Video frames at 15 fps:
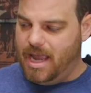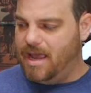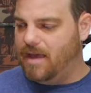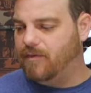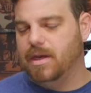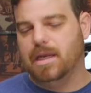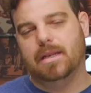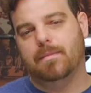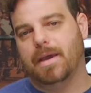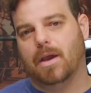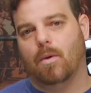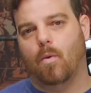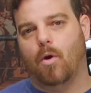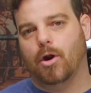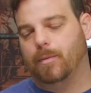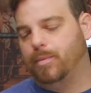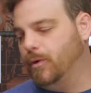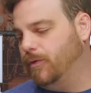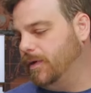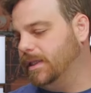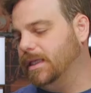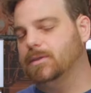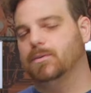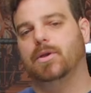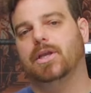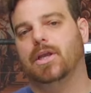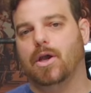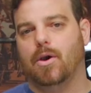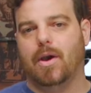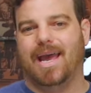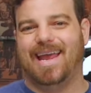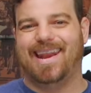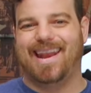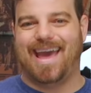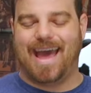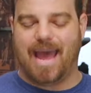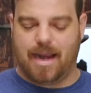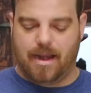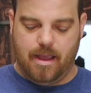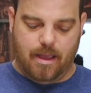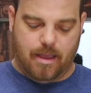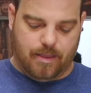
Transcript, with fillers: If you need to make it waterproofing, that's where you can go ahead and add